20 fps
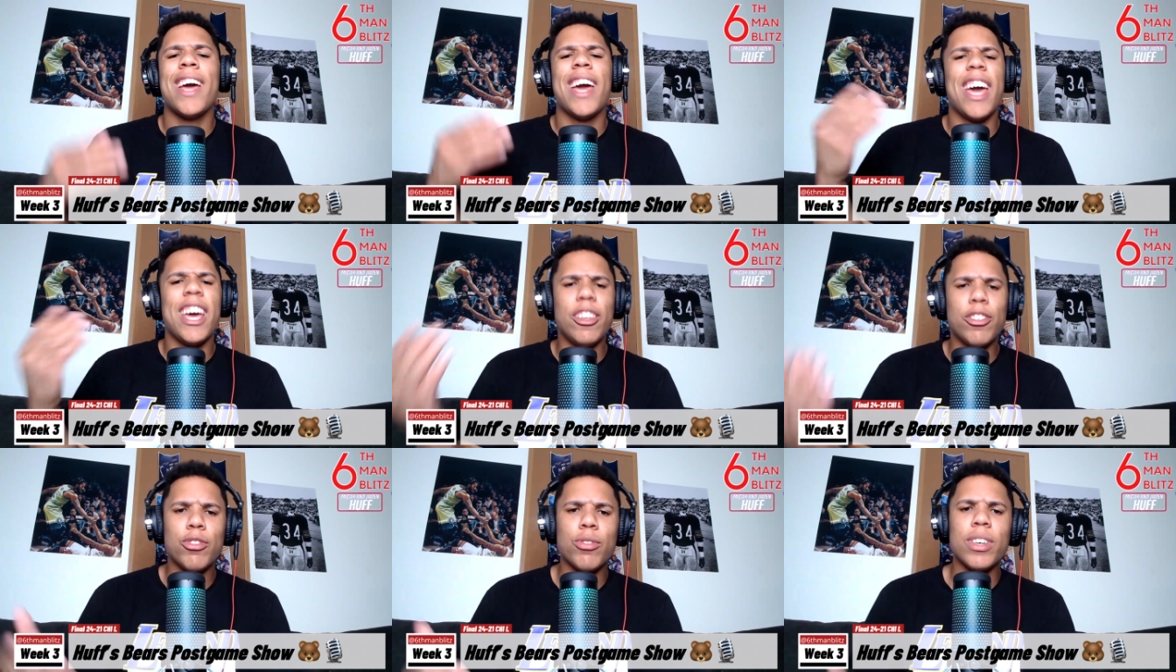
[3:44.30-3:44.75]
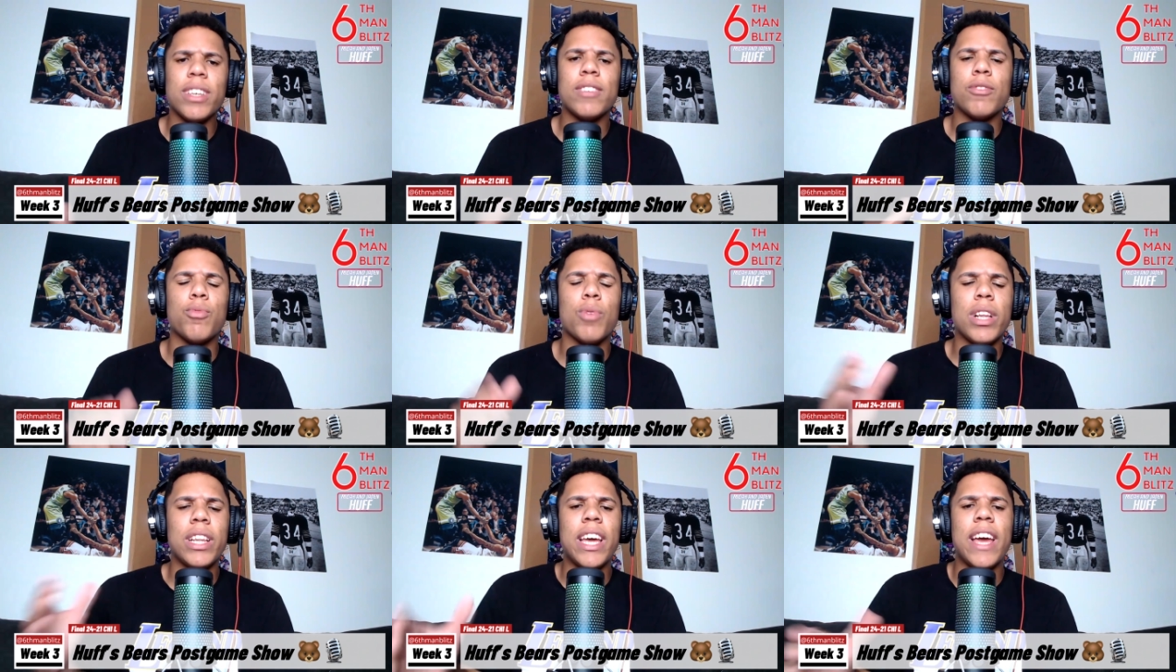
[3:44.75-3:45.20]
Injuries
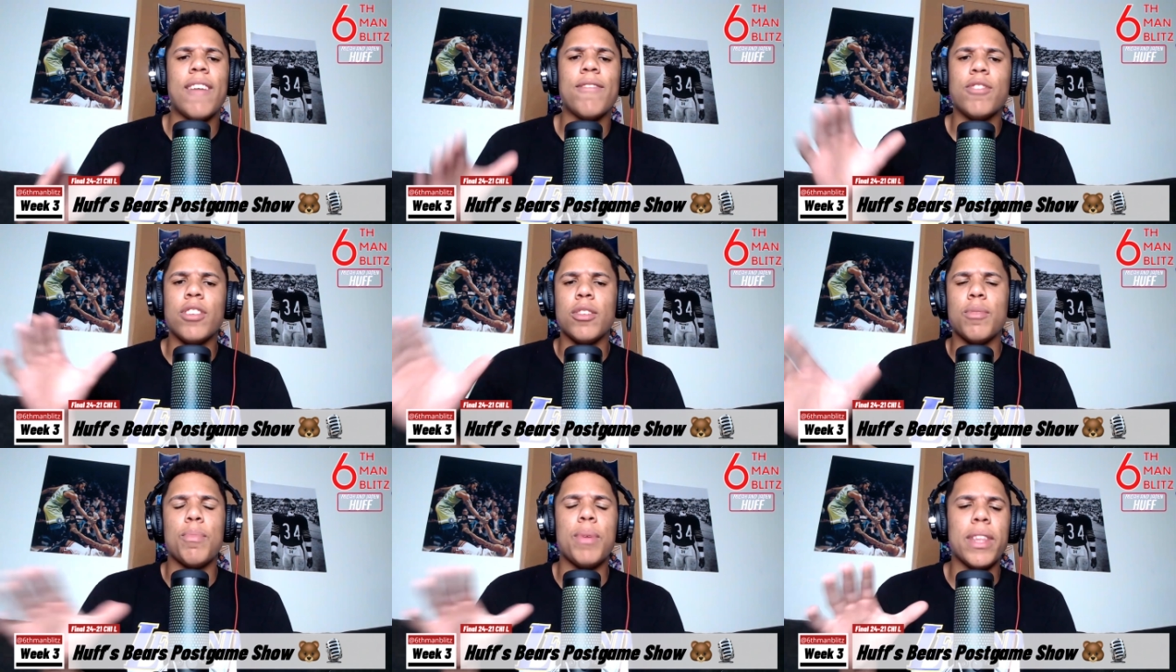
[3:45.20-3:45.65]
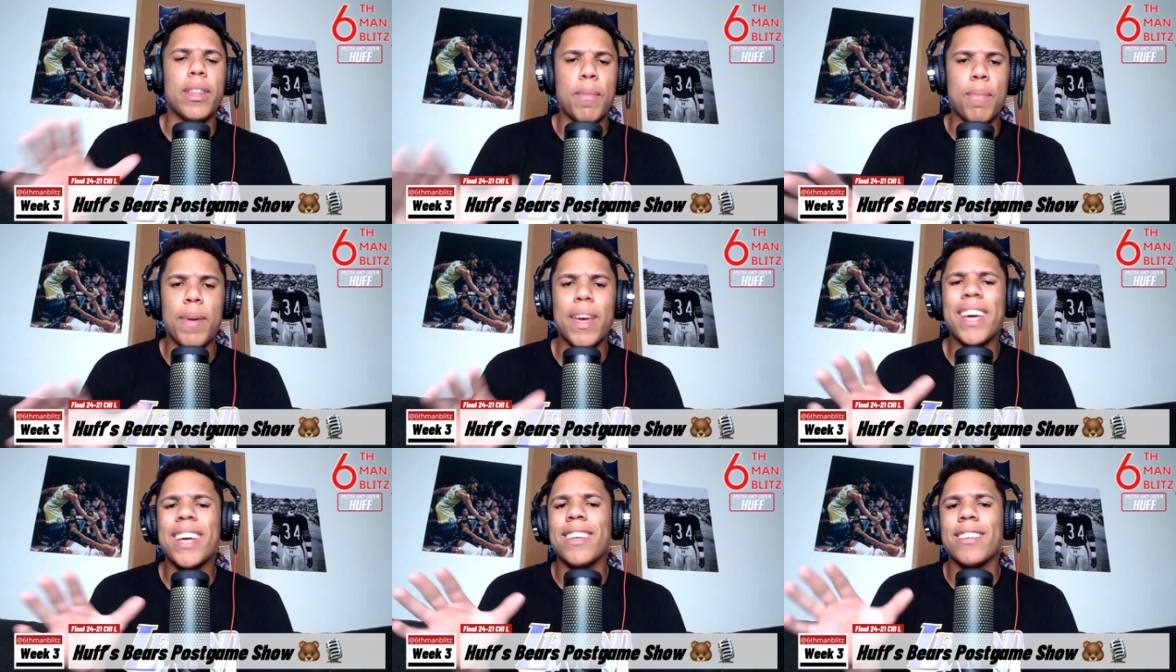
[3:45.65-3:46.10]
really have just been the
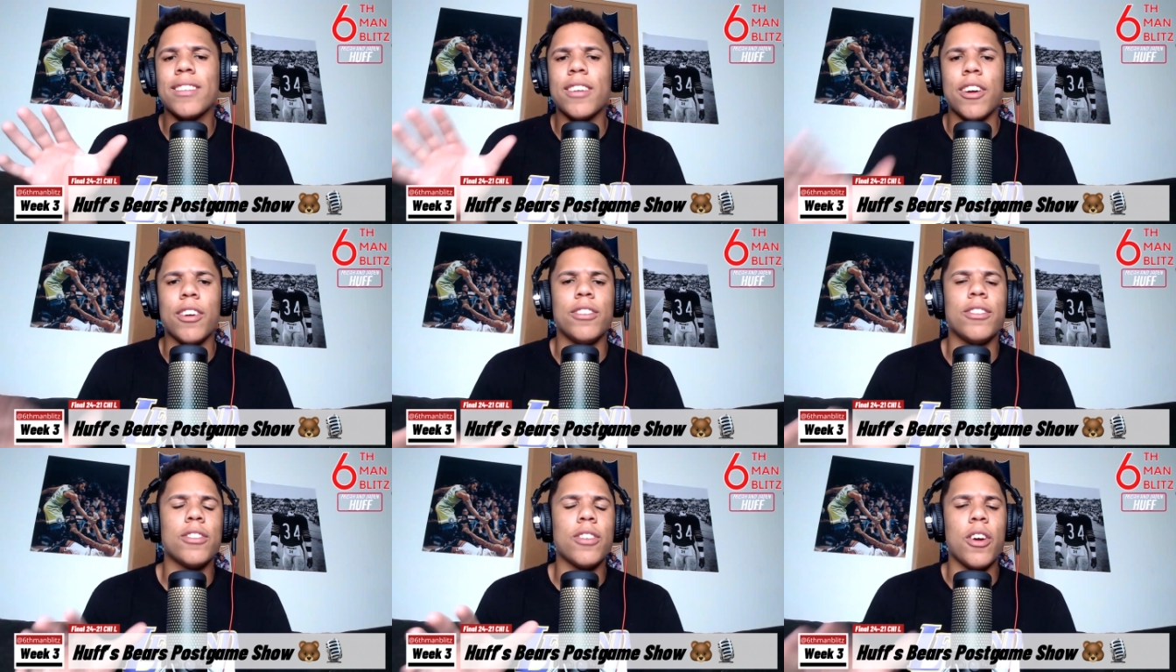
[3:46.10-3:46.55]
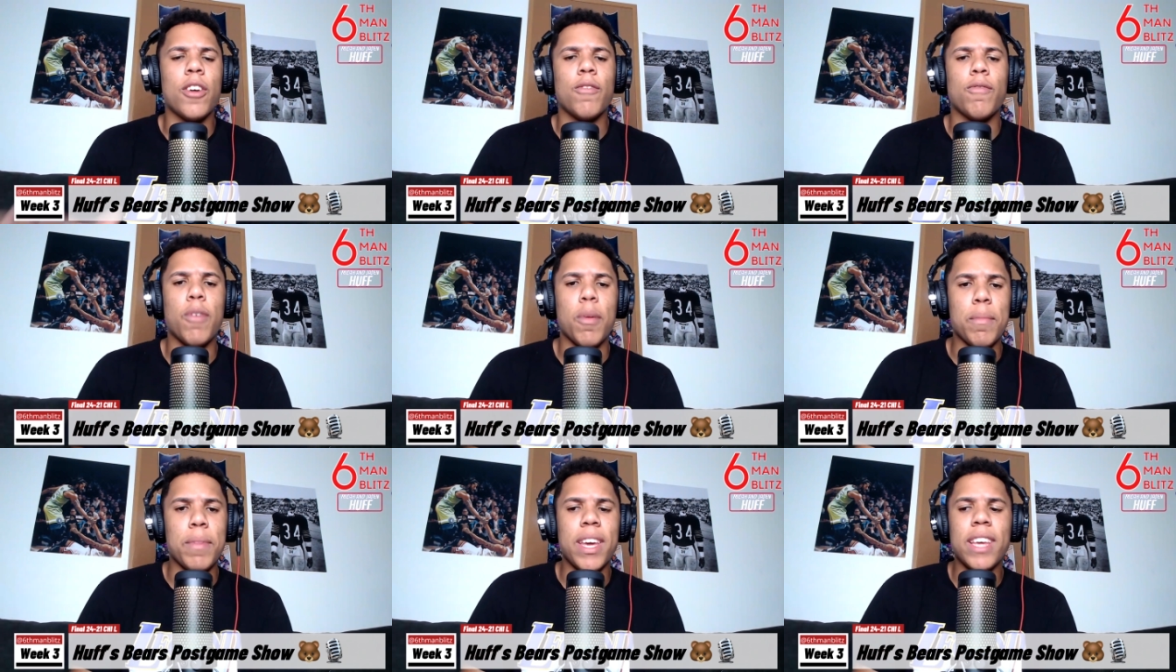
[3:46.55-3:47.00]
biggest concern
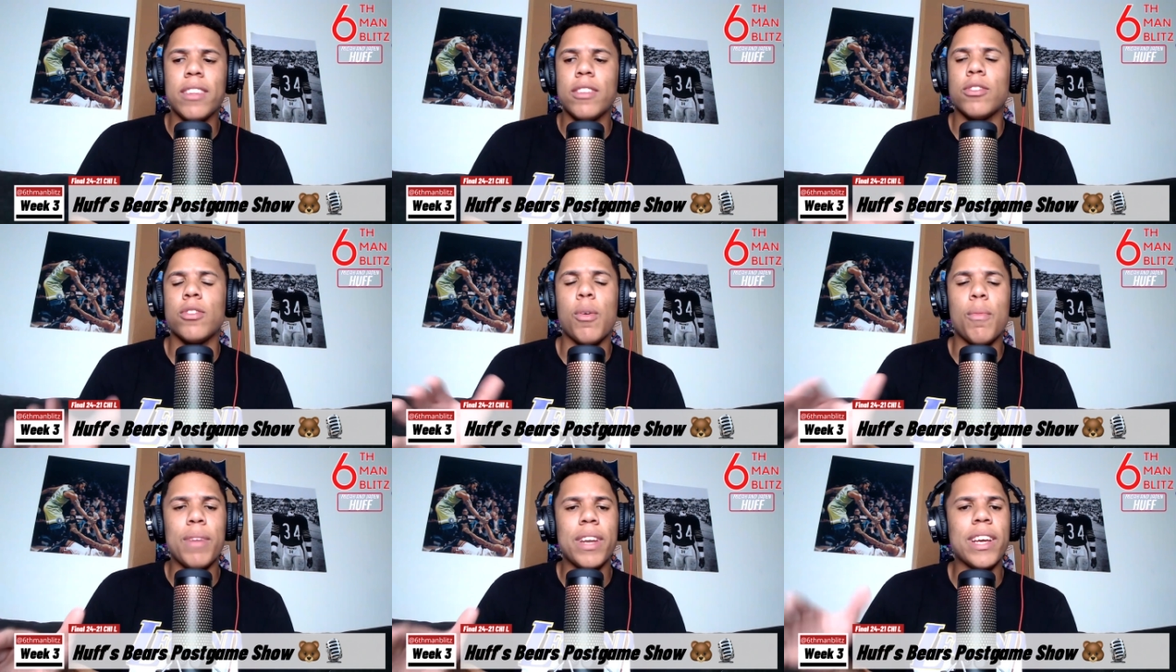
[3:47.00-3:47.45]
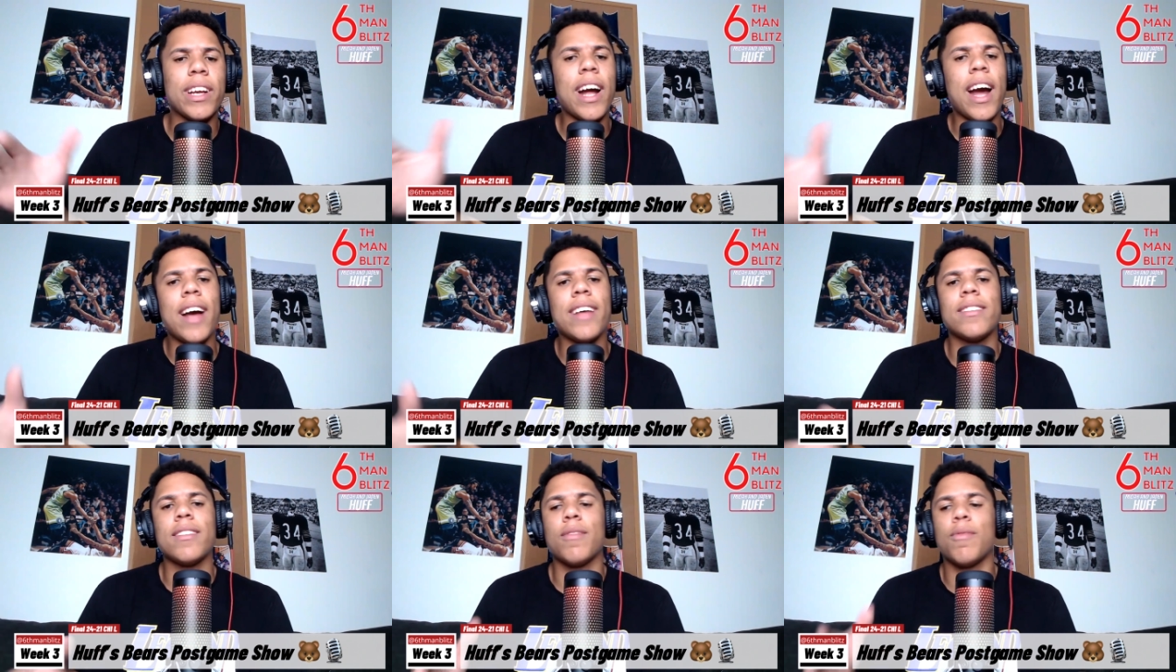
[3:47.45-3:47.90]
for me. So many
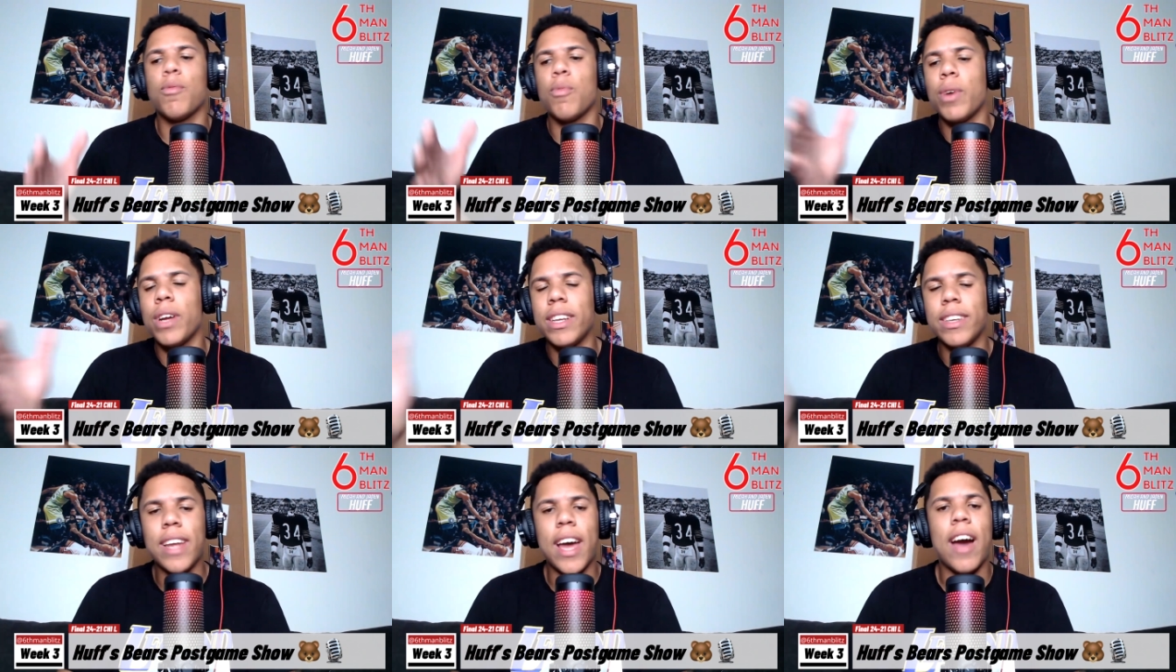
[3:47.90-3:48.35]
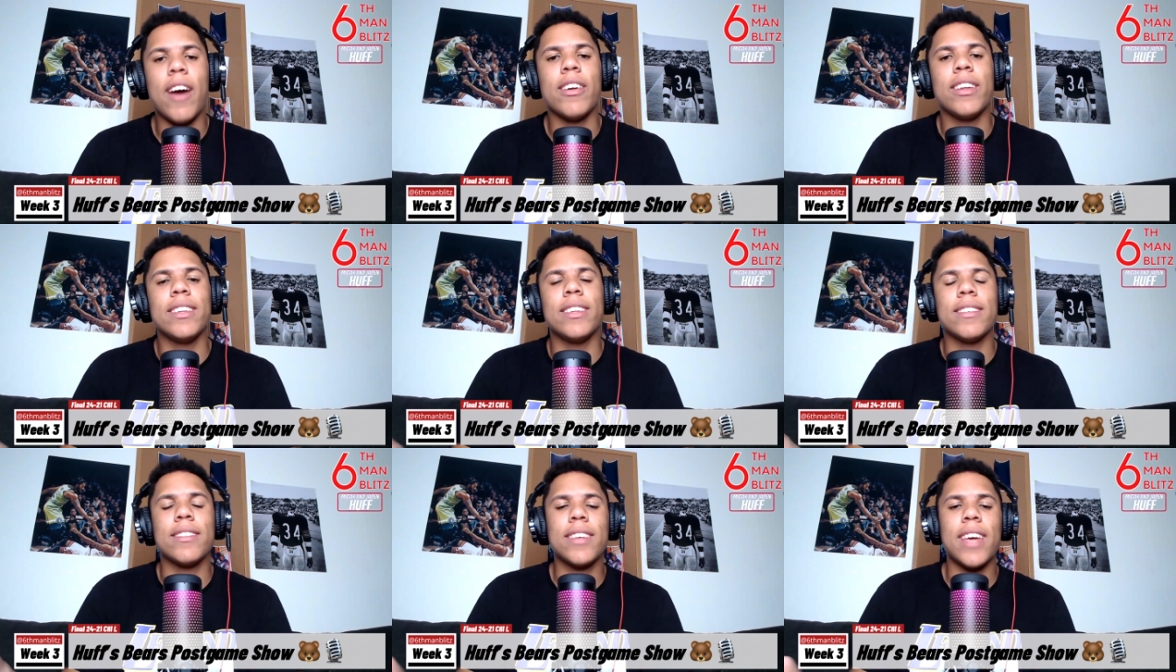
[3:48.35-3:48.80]
guys have went down
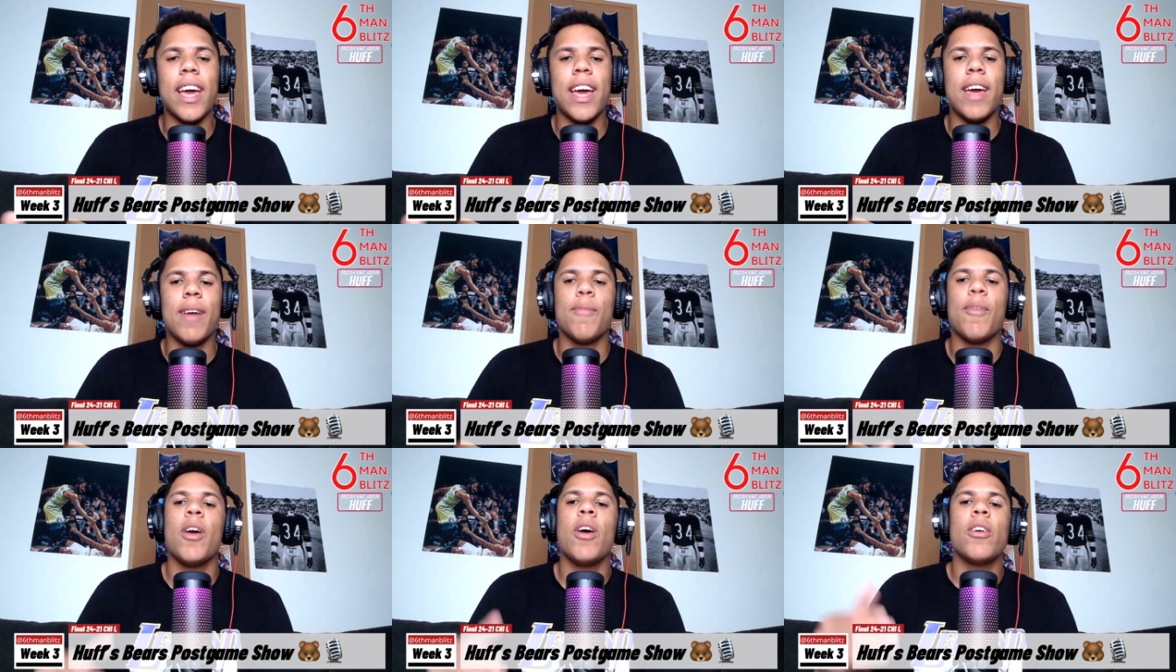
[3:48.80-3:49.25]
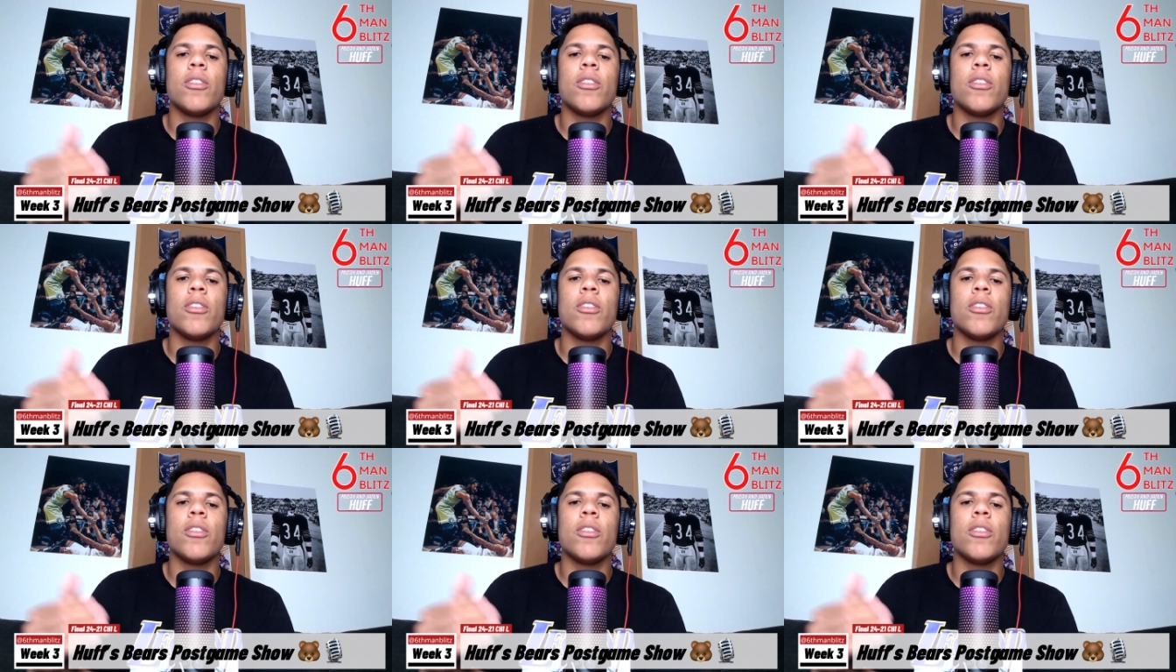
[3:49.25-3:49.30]
in this game.